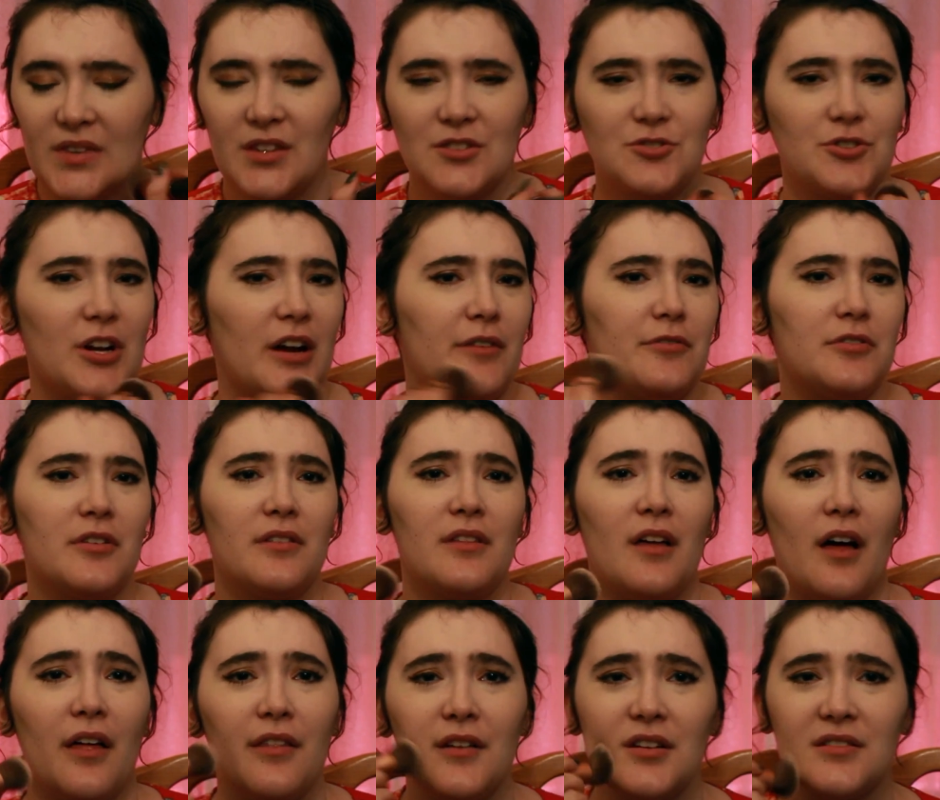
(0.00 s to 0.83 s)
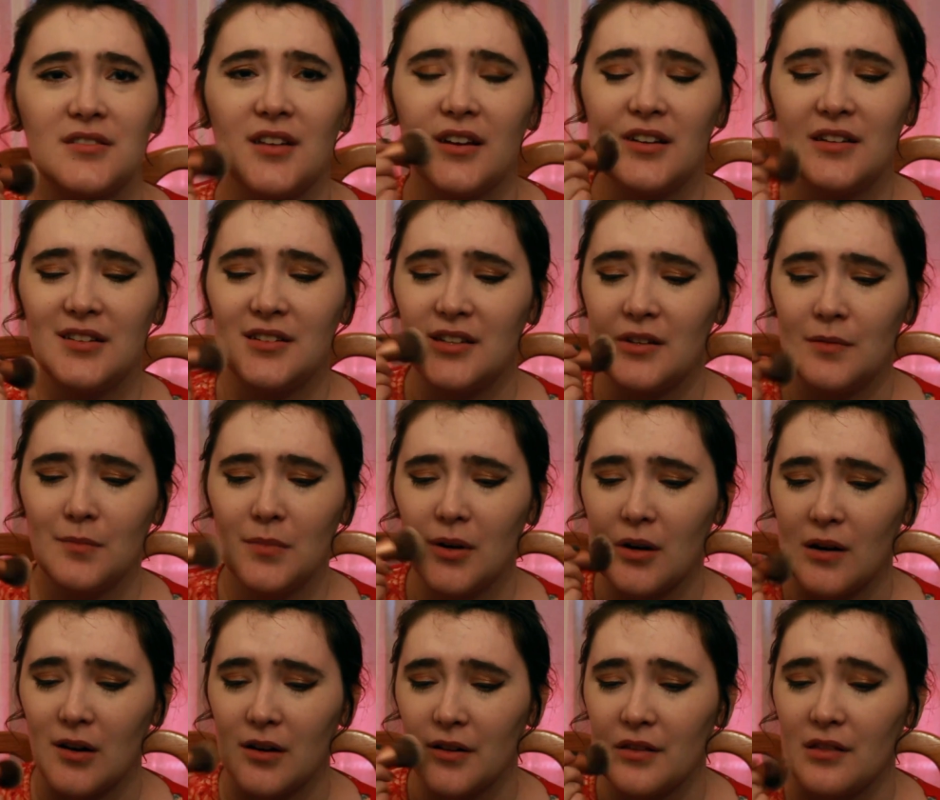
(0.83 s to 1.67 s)
travel to the other side of
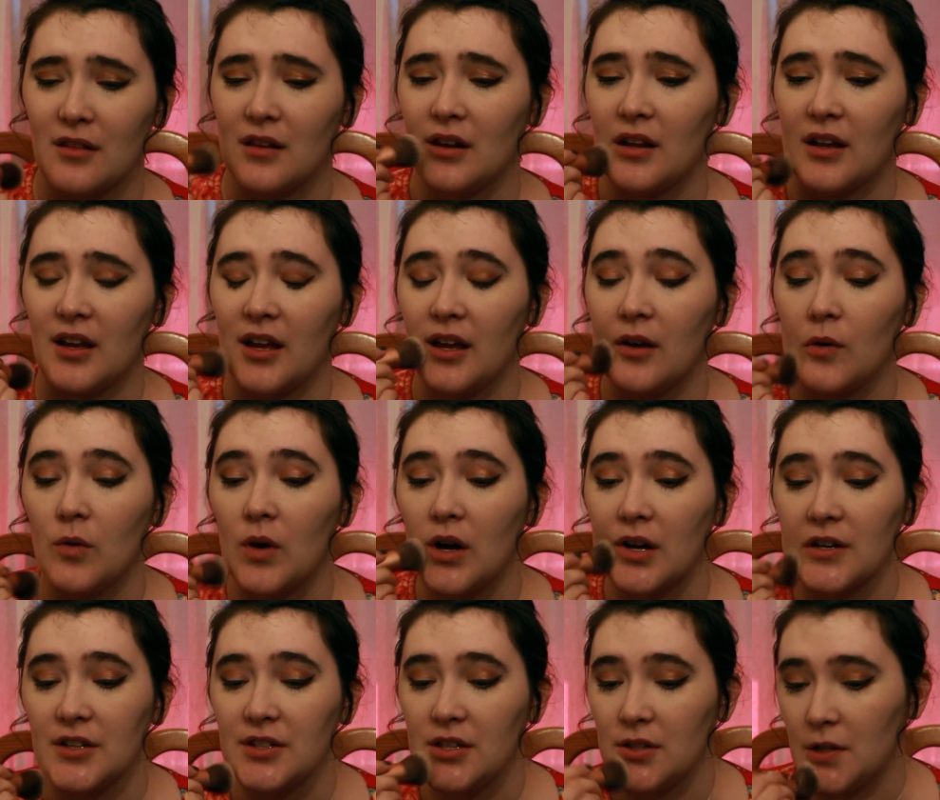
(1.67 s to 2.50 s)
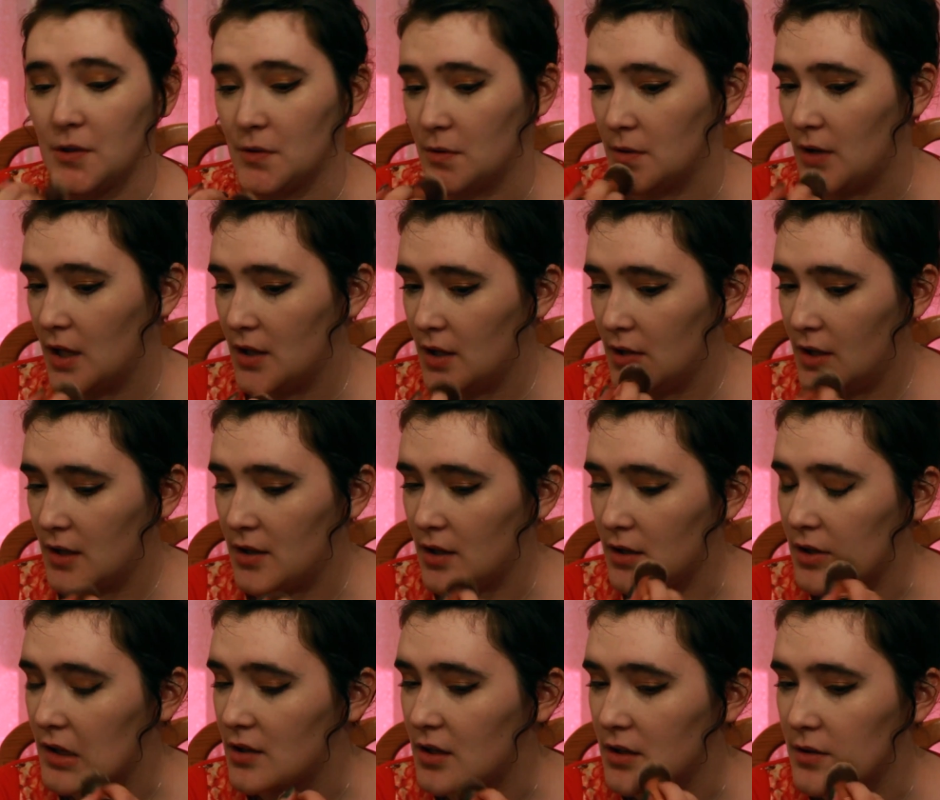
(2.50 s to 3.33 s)
Timber Hearth that I can't walk to,
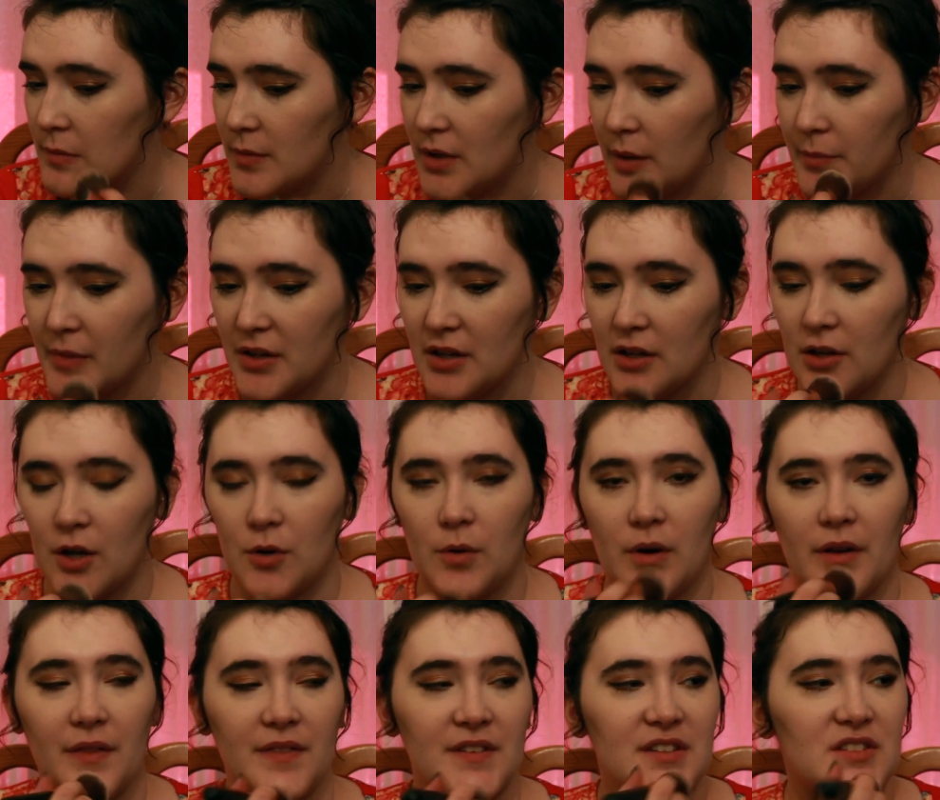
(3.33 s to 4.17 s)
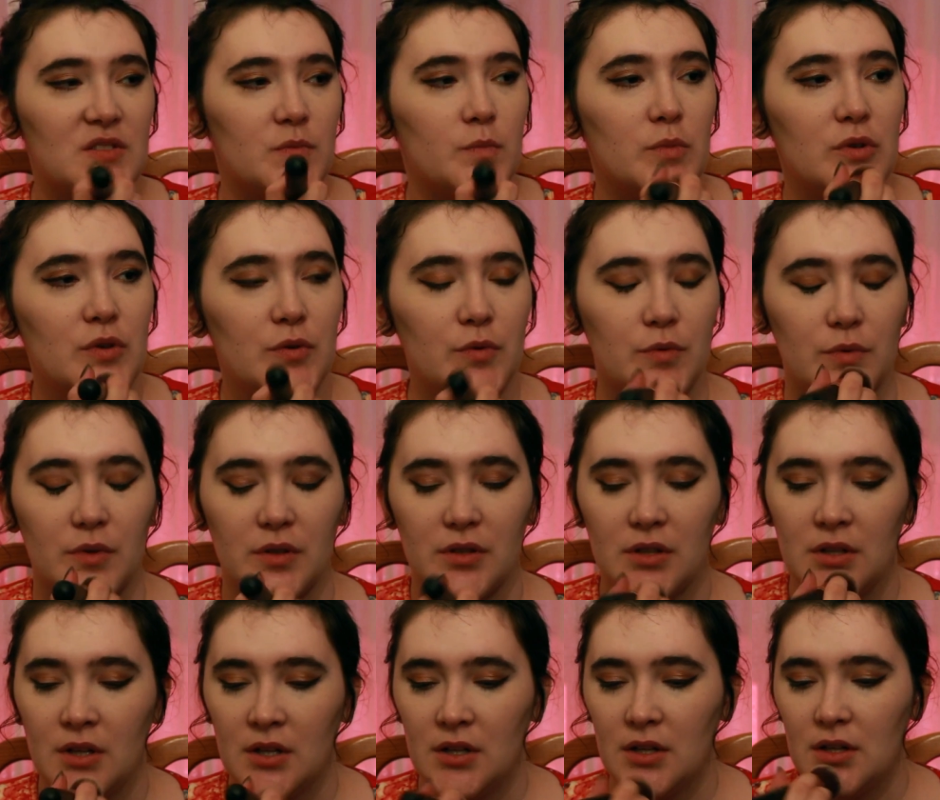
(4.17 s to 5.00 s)
I'm gonna go on this moon.